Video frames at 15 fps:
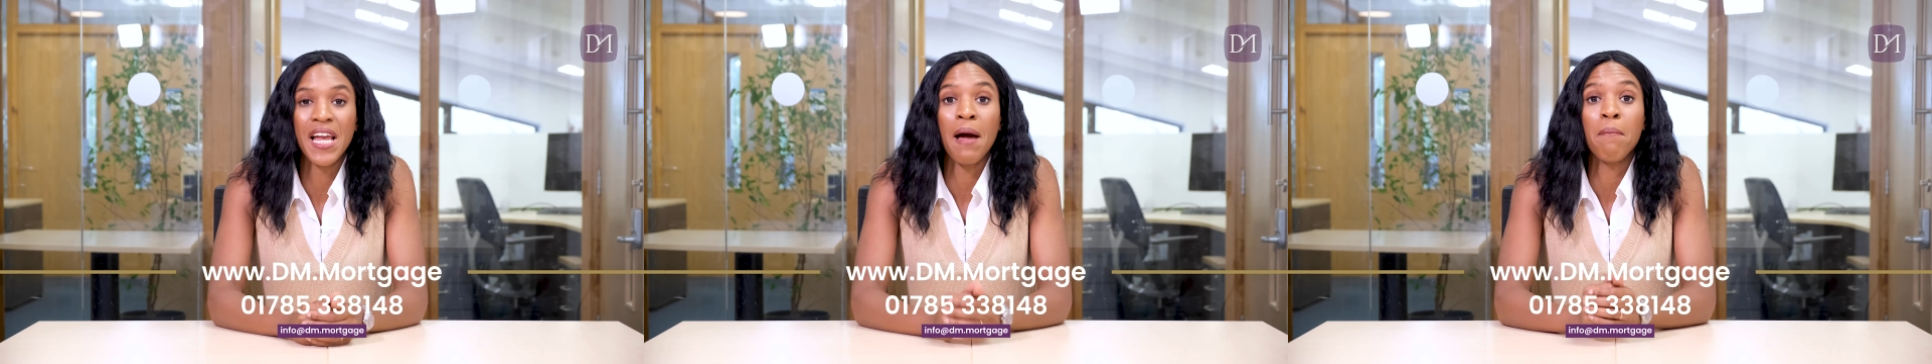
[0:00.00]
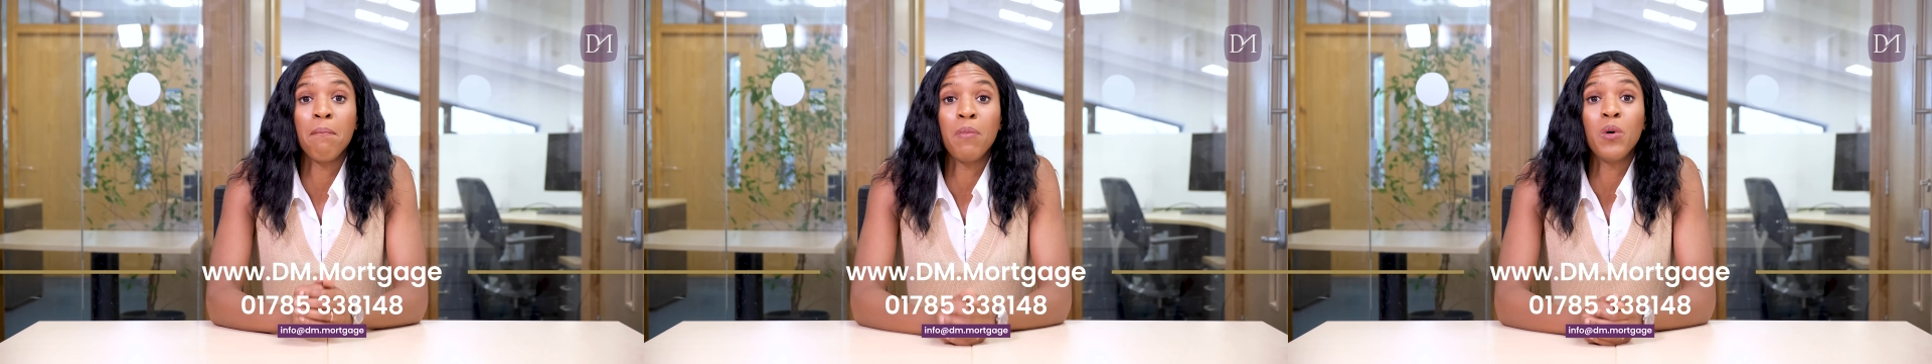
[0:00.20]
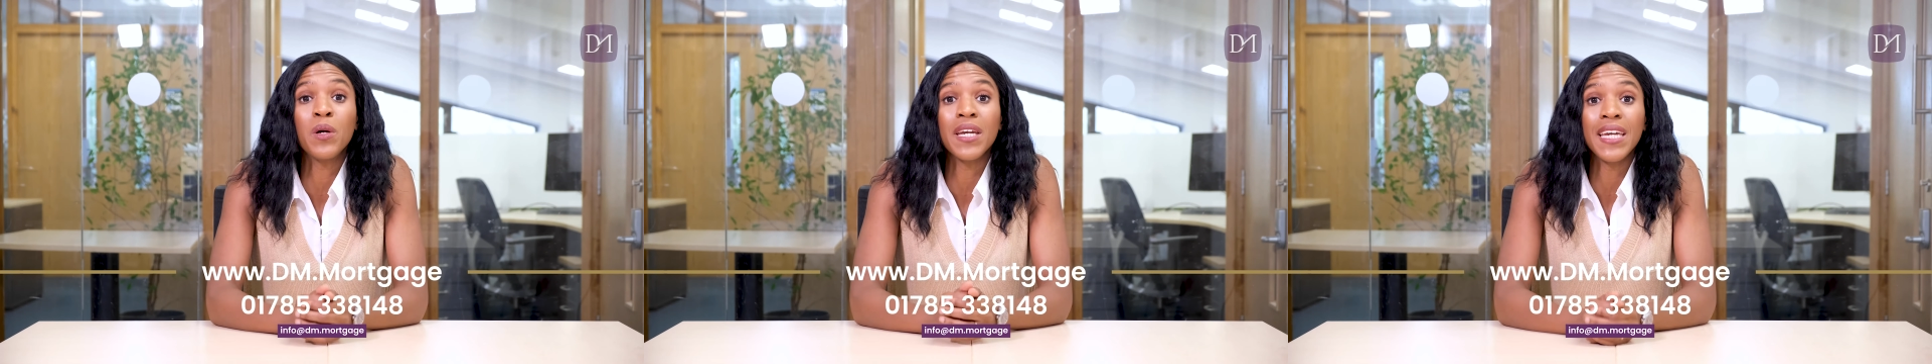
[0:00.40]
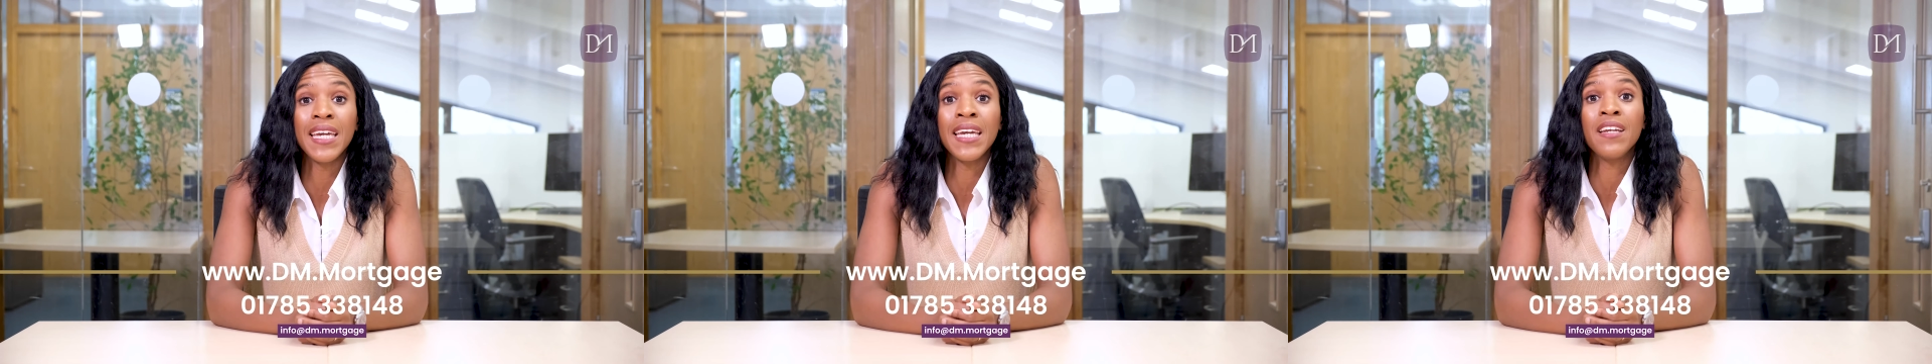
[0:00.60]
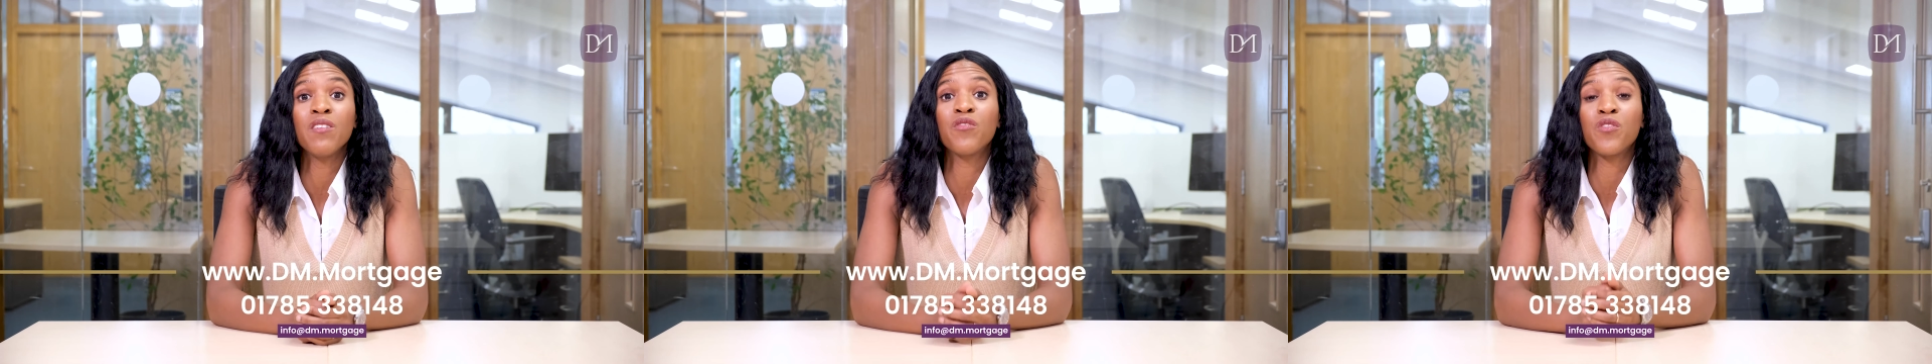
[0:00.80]
and book
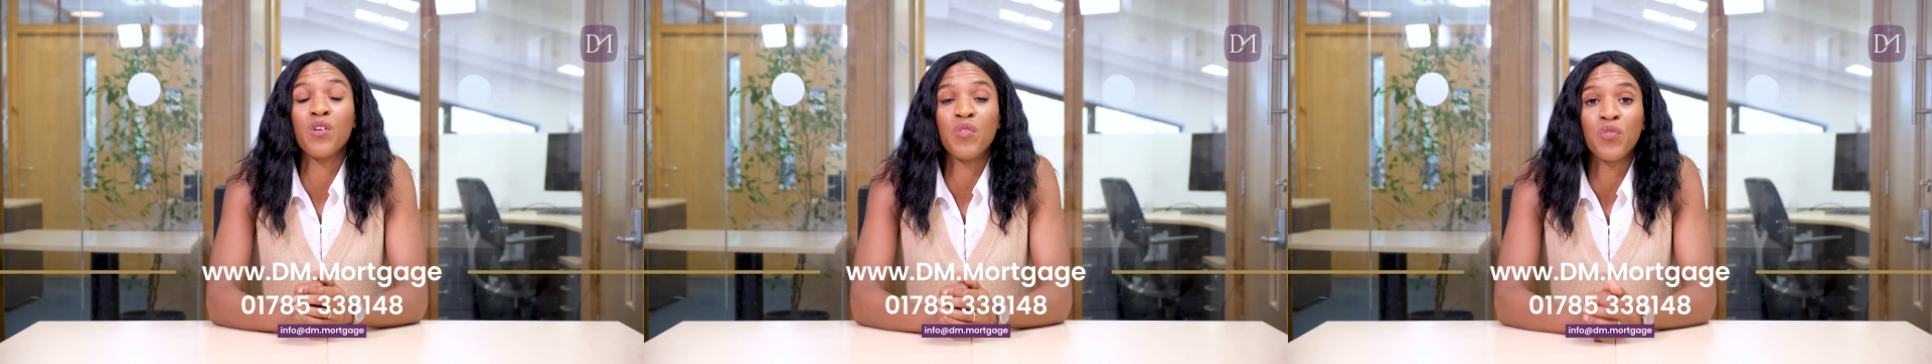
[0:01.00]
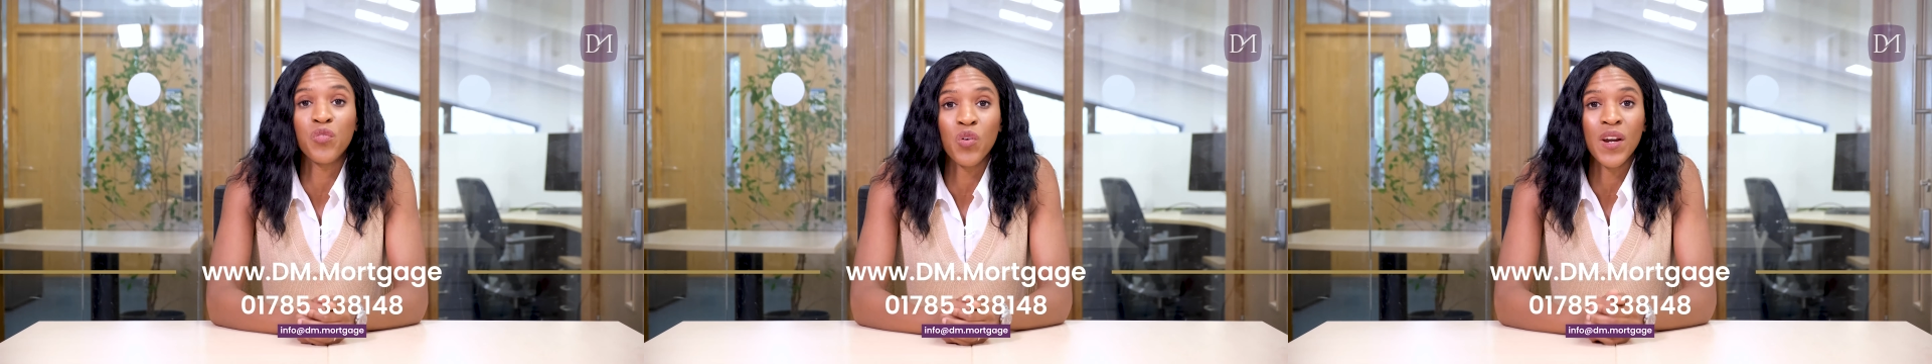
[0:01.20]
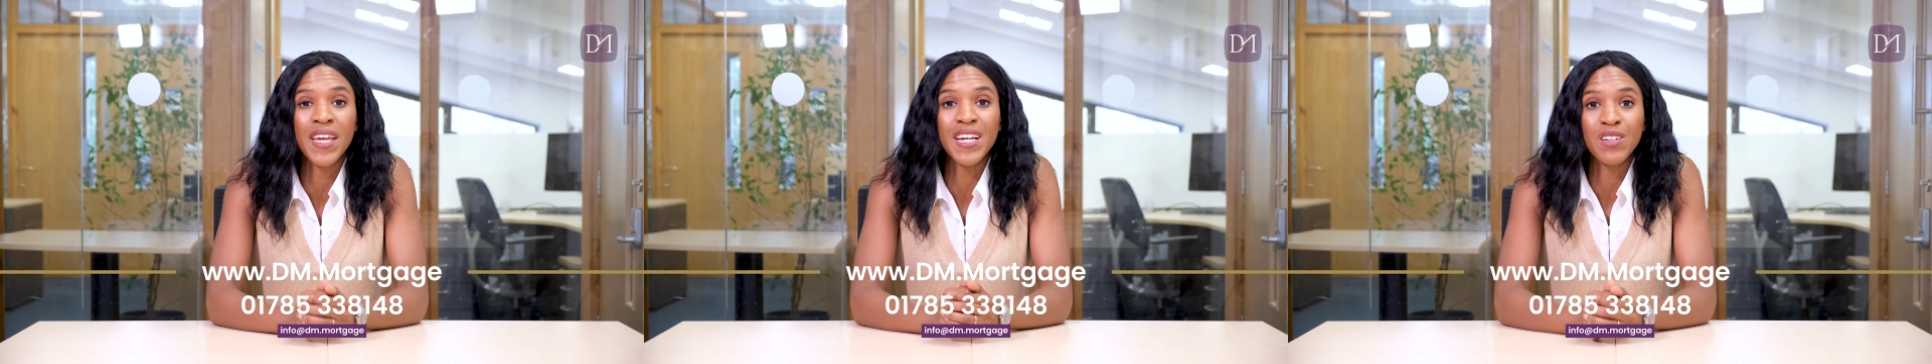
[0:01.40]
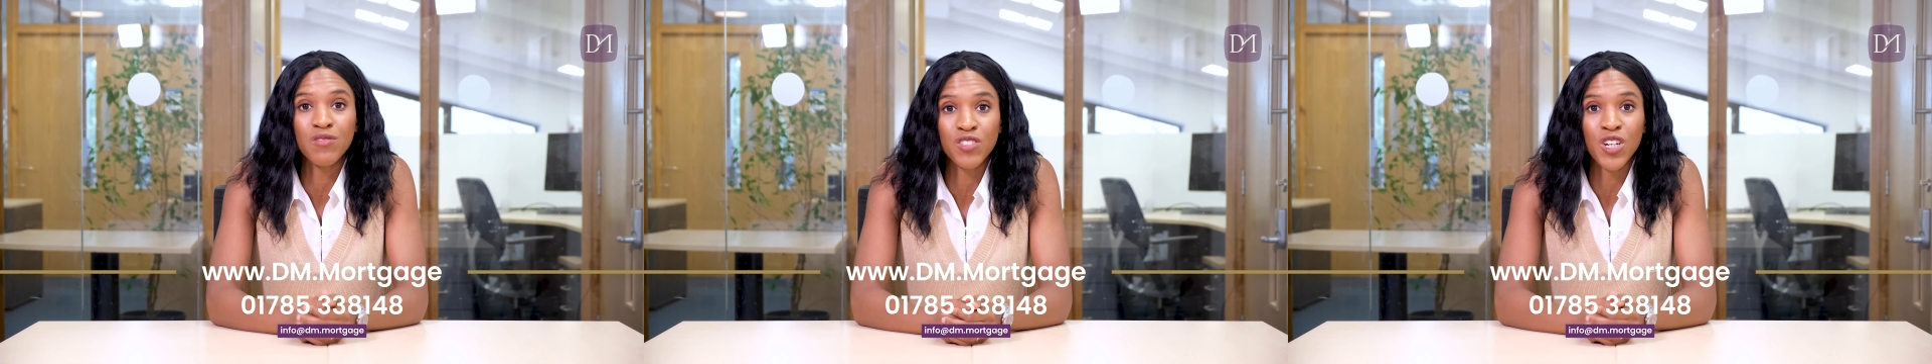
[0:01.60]
in for a free of